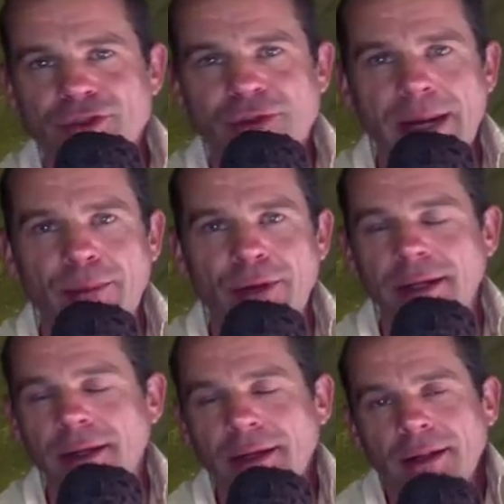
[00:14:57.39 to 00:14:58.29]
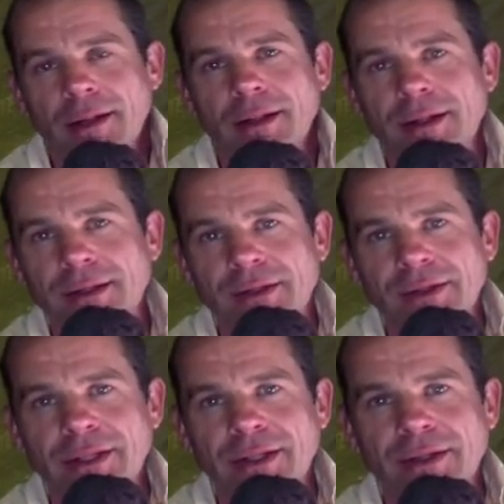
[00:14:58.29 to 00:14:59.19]
Red,
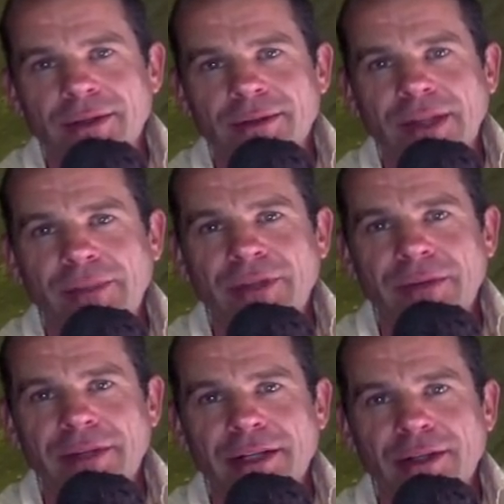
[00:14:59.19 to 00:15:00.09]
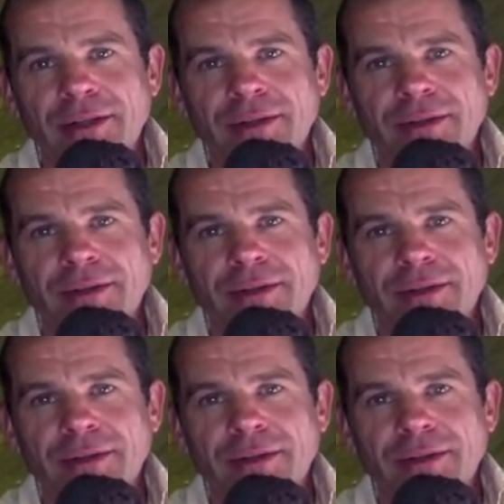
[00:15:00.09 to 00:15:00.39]
you know, sub seven kilo,